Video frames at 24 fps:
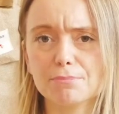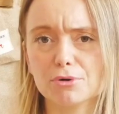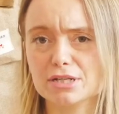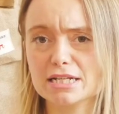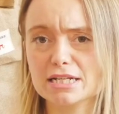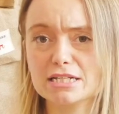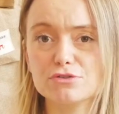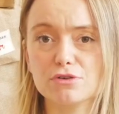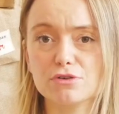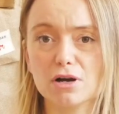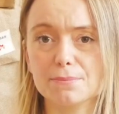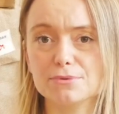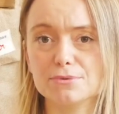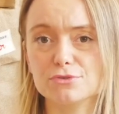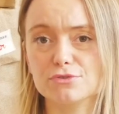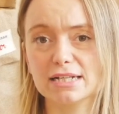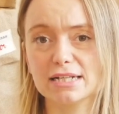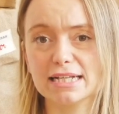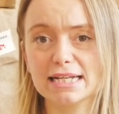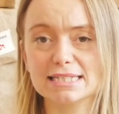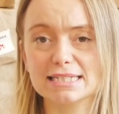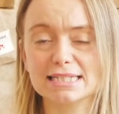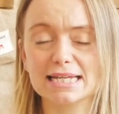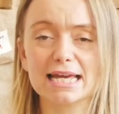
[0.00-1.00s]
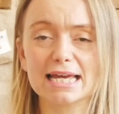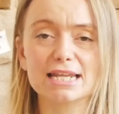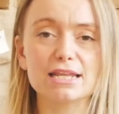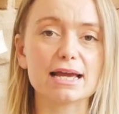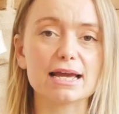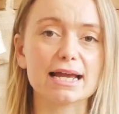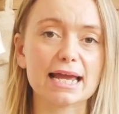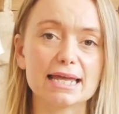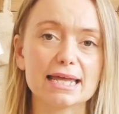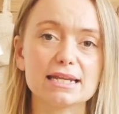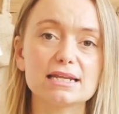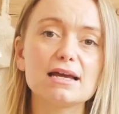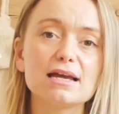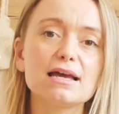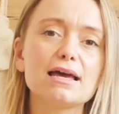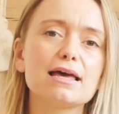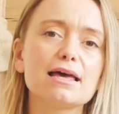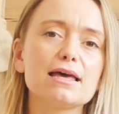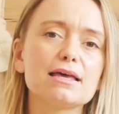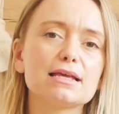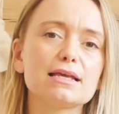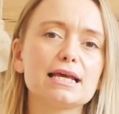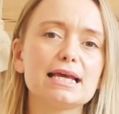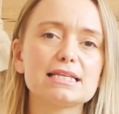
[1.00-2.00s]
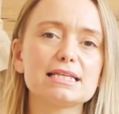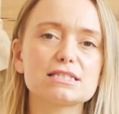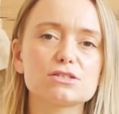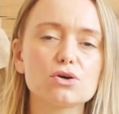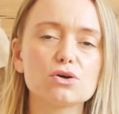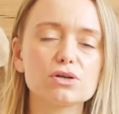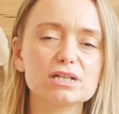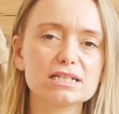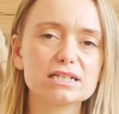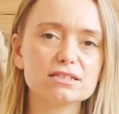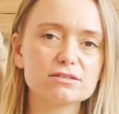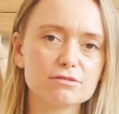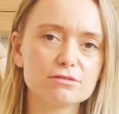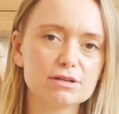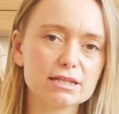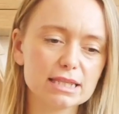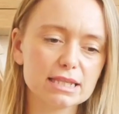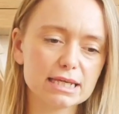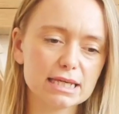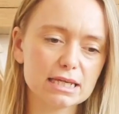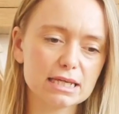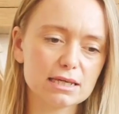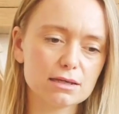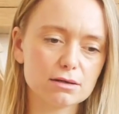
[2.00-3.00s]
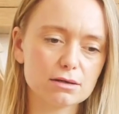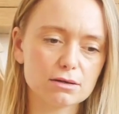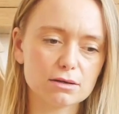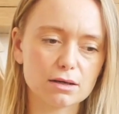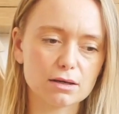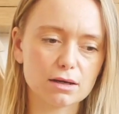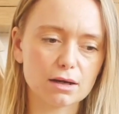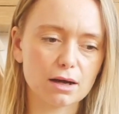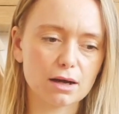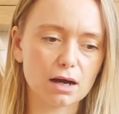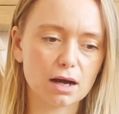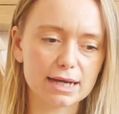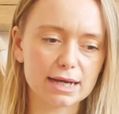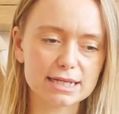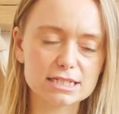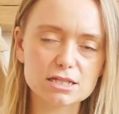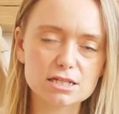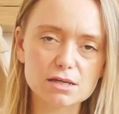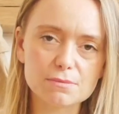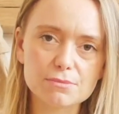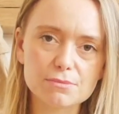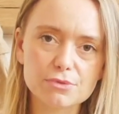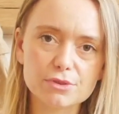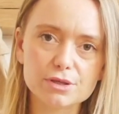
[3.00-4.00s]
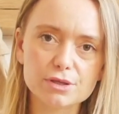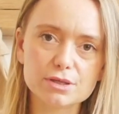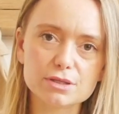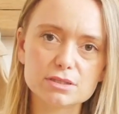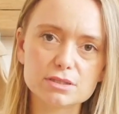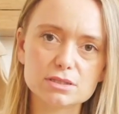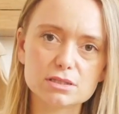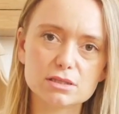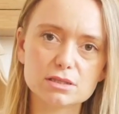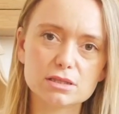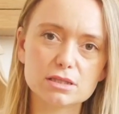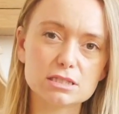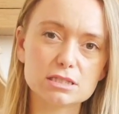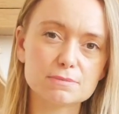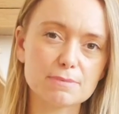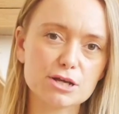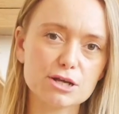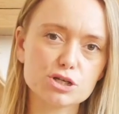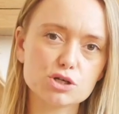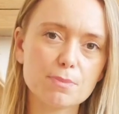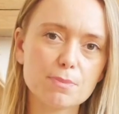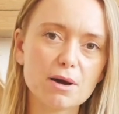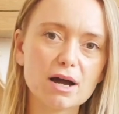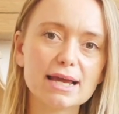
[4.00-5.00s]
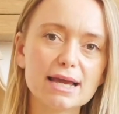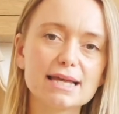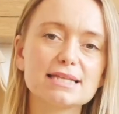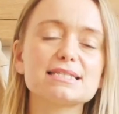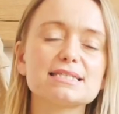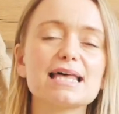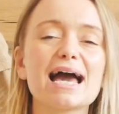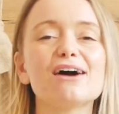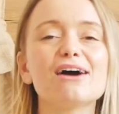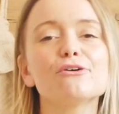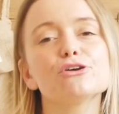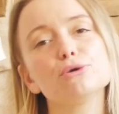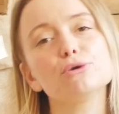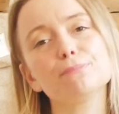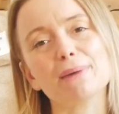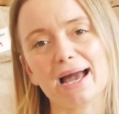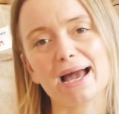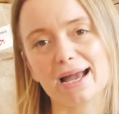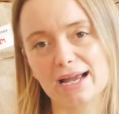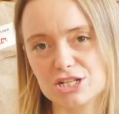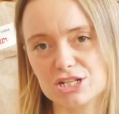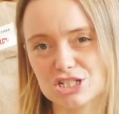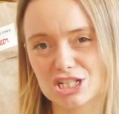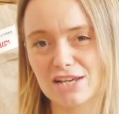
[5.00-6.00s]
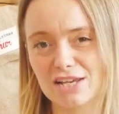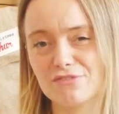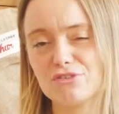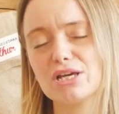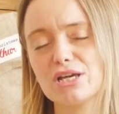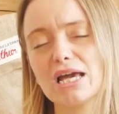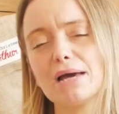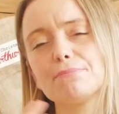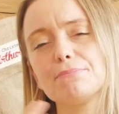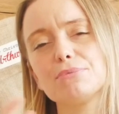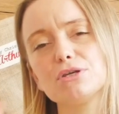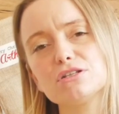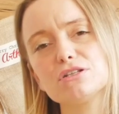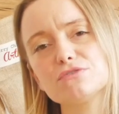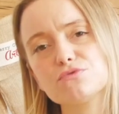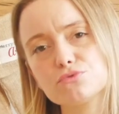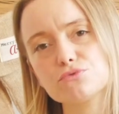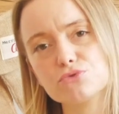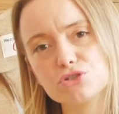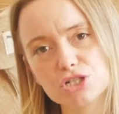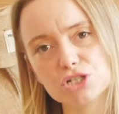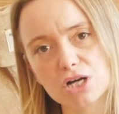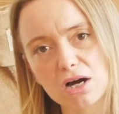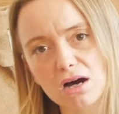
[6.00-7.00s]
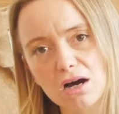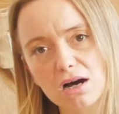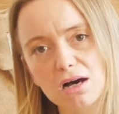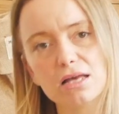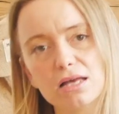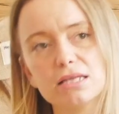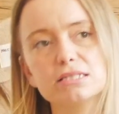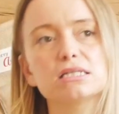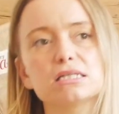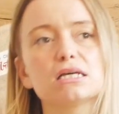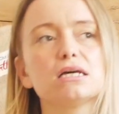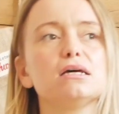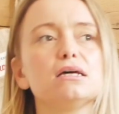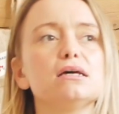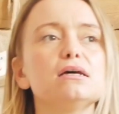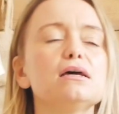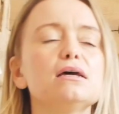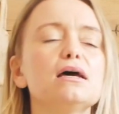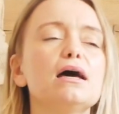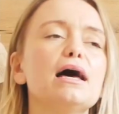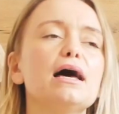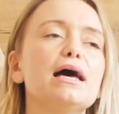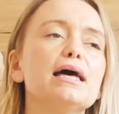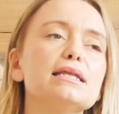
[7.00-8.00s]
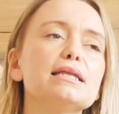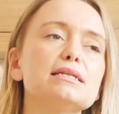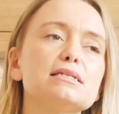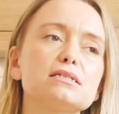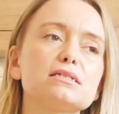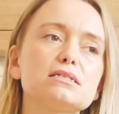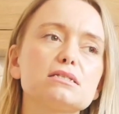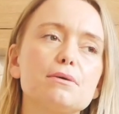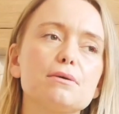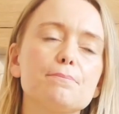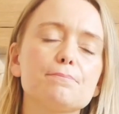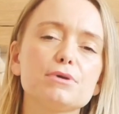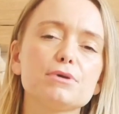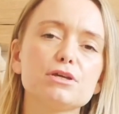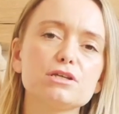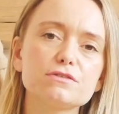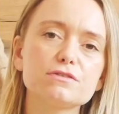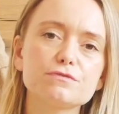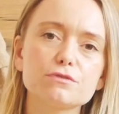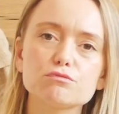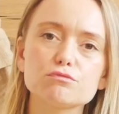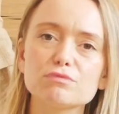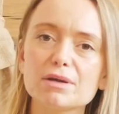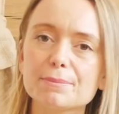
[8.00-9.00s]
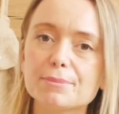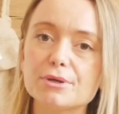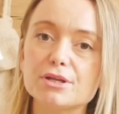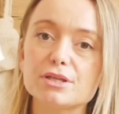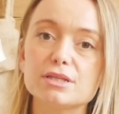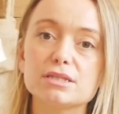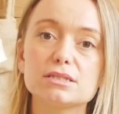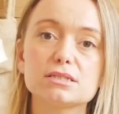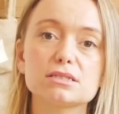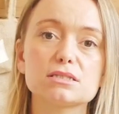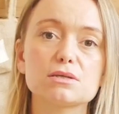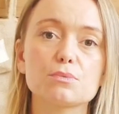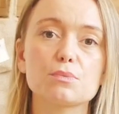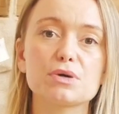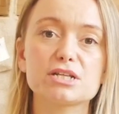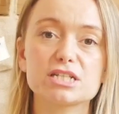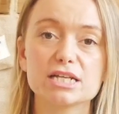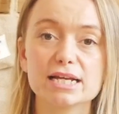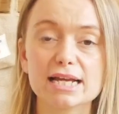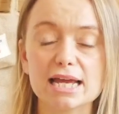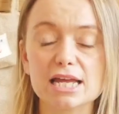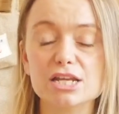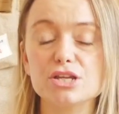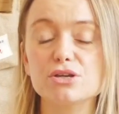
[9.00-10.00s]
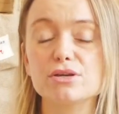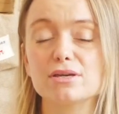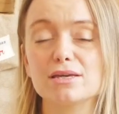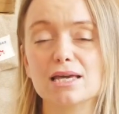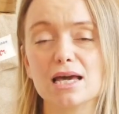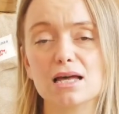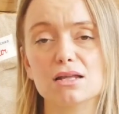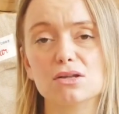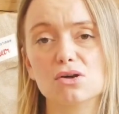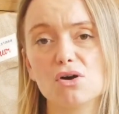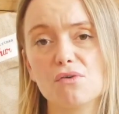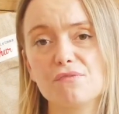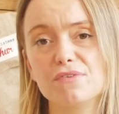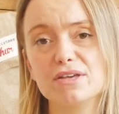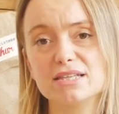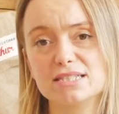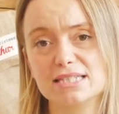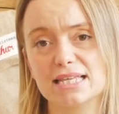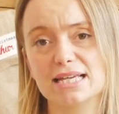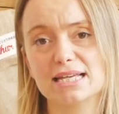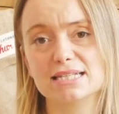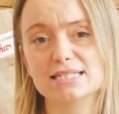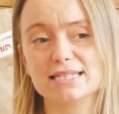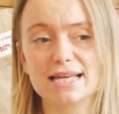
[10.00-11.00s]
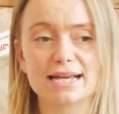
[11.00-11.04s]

body scrubs really easily, and again, it's not necessarily the item that's the special part, it's how you package it. If you get beautiful jars and beautiful ribbons, which again, you can get a lot of these things